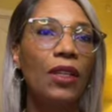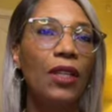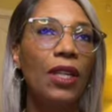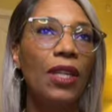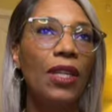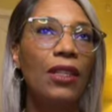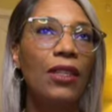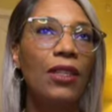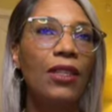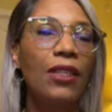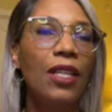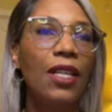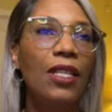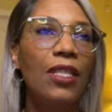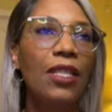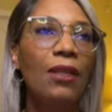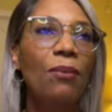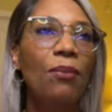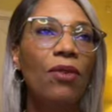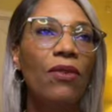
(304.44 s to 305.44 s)
it
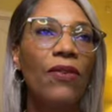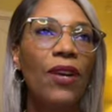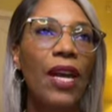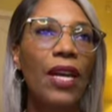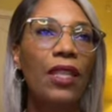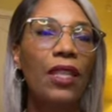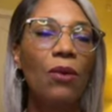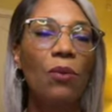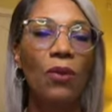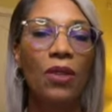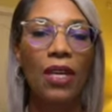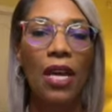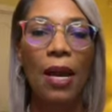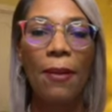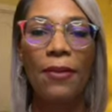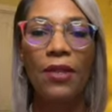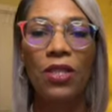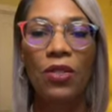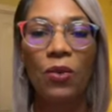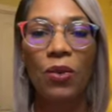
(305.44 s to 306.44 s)
doesn't provide them with
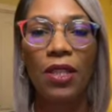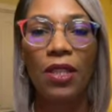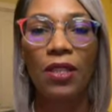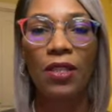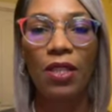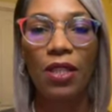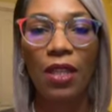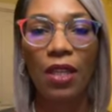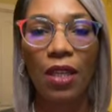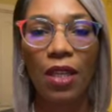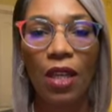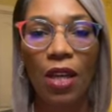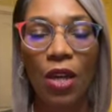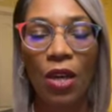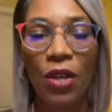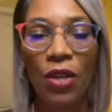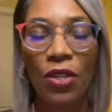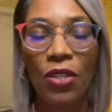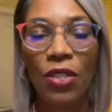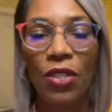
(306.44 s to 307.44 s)
opportunity
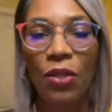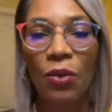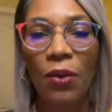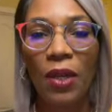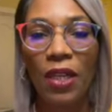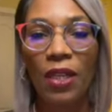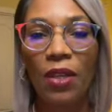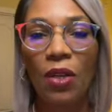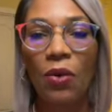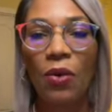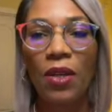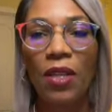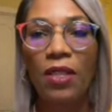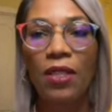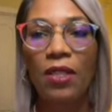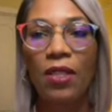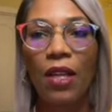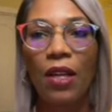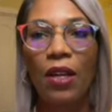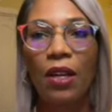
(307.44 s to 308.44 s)
to increase
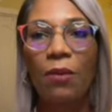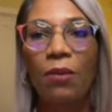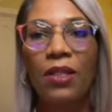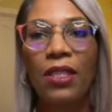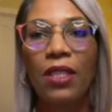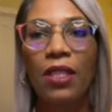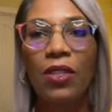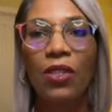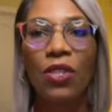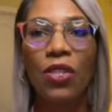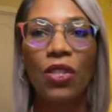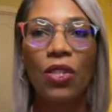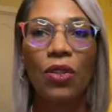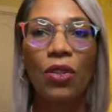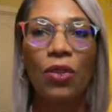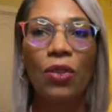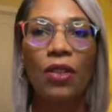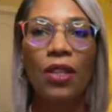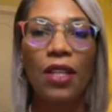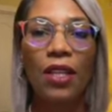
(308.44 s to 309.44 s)
their
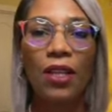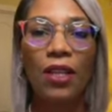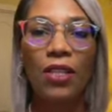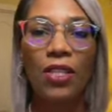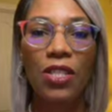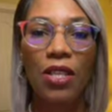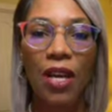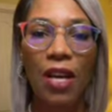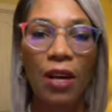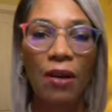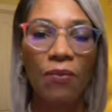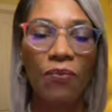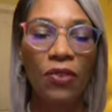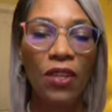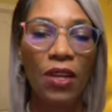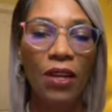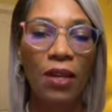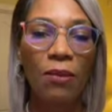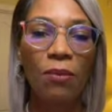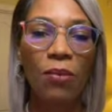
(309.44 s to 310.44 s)
potential, their job,
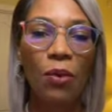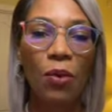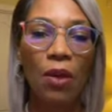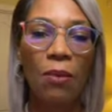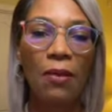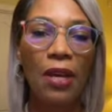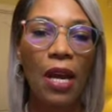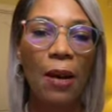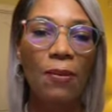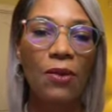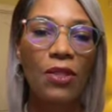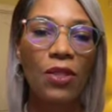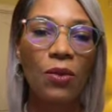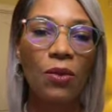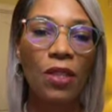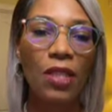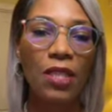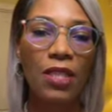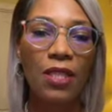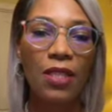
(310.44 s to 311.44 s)
their employment
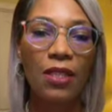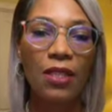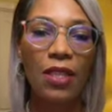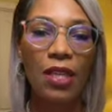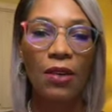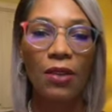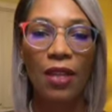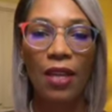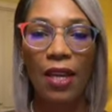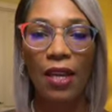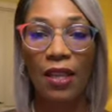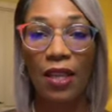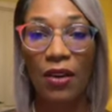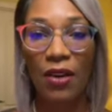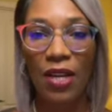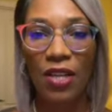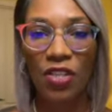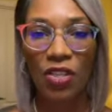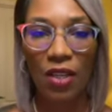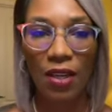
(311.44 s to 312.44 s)
opportunities, their
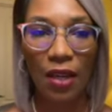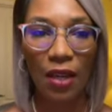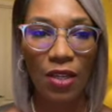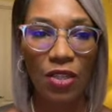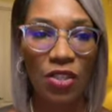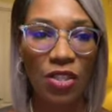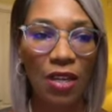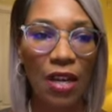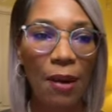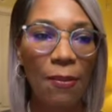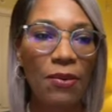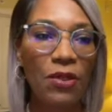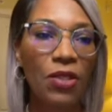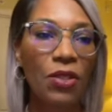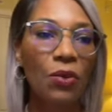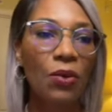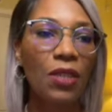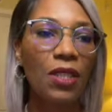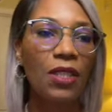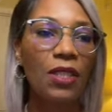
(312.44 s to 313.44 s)
education
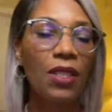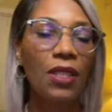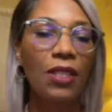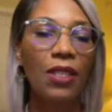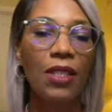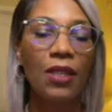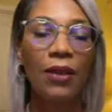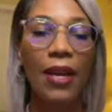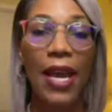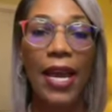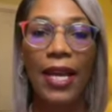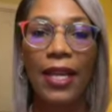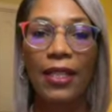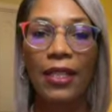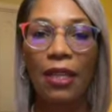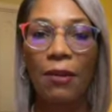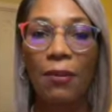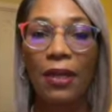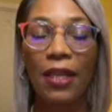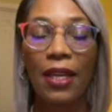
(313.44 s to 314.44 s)
opportunities, their
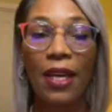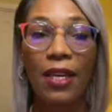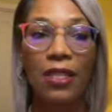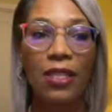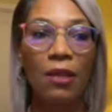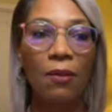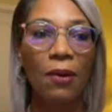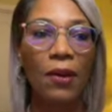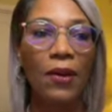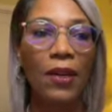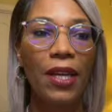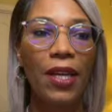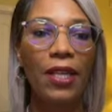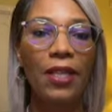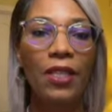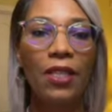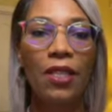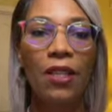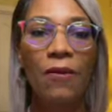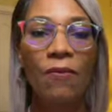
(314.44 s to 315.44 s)
academic
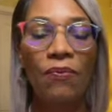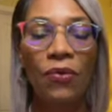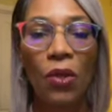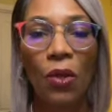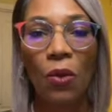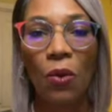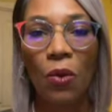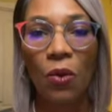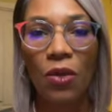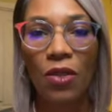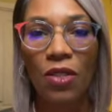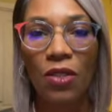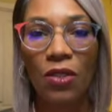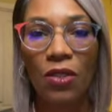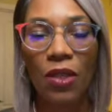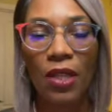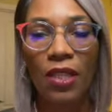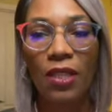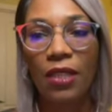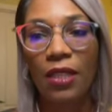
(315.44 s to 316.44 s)
experience, or to,
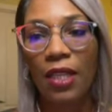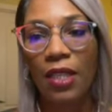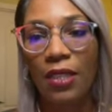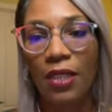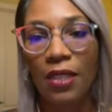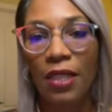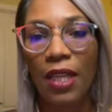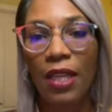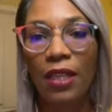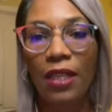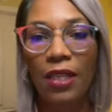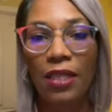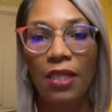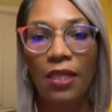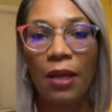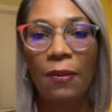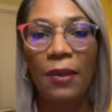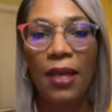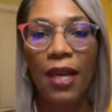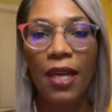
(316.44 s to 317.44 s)
in
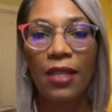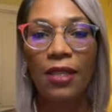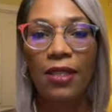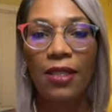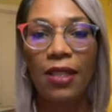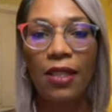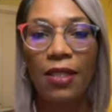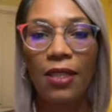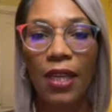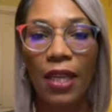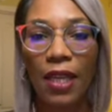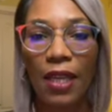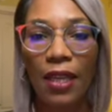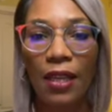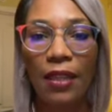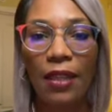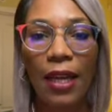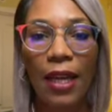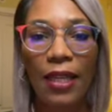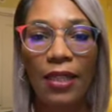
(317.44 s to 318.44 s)
some cases, it
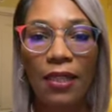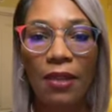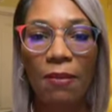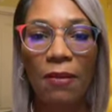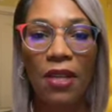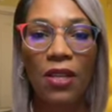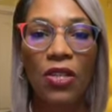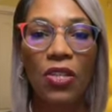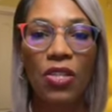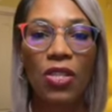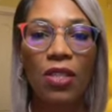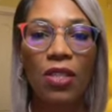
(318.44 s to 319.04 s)
can like diminish